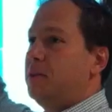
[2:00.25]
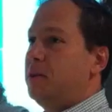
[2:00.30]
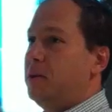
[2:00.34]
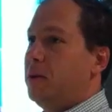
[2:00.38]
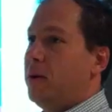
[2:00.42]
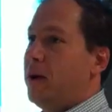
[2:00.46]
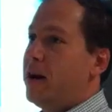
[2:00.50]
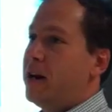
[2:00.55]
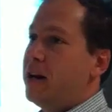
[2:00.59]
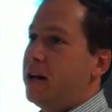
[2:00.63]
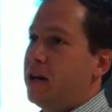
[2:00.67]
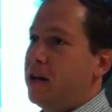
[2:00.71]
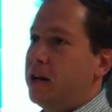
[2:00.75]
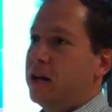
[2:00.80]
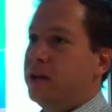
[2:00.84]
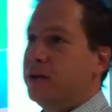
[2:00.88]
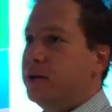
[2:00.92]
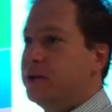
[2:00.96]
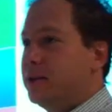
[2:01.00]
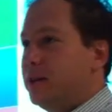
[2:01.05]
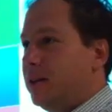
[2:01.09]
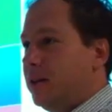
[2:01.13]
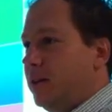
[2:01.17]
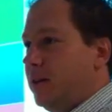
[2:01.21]
could be
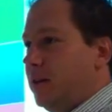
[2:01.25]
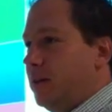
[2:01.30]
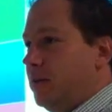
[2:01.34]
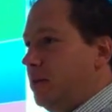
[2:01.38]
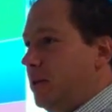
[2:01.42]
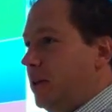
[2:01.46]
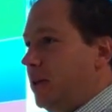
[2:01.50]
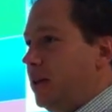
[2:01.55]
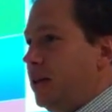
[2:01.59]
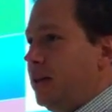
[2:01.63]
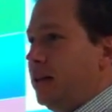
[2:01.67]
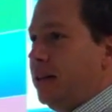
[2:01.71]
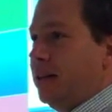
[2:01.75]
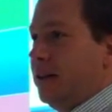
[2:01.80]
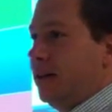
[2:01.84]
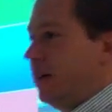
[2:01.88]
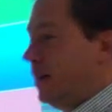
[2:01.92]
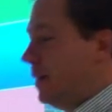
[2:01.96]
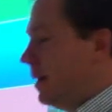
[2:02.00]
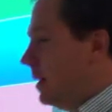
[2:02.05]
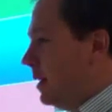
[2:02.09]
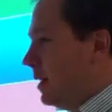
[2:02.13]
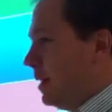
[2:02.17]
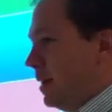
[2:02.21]
radios, that could be
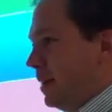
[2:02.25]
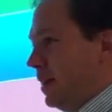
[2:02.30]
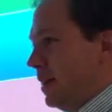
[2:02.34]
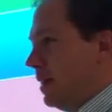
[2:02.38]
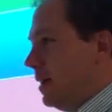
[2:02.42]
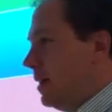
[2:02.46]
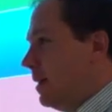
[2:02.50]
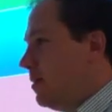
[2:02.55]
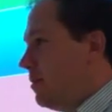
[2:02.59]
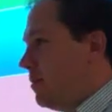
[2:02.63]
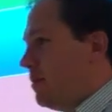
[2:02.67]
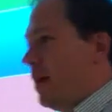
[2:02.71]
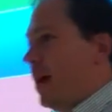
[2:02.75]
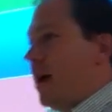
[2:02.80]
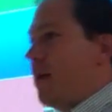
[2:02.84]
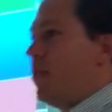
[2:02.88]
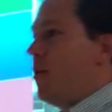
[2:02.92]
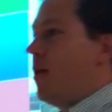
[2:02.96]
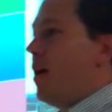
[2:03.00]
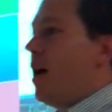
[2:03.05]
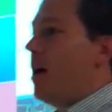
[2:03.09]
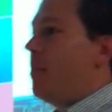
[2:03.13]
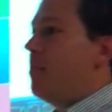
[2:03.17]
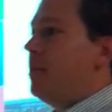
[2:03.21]

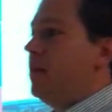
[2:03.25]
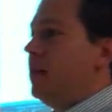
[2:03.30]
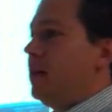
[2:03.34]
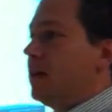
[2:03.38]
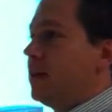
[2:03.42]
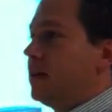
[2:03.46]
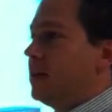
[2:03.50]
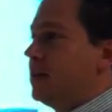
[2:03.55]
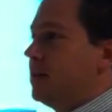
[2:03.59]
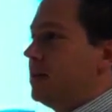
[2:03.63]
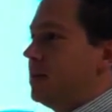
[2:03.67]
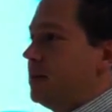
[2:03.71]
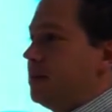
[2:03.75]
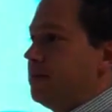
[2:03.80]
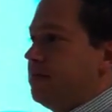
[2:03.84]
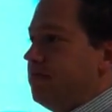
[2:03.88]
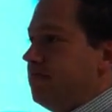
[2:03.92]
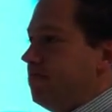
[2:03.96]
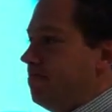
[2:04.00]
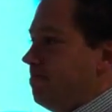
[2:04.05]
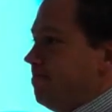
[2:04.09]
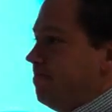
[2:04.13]
fiber optics,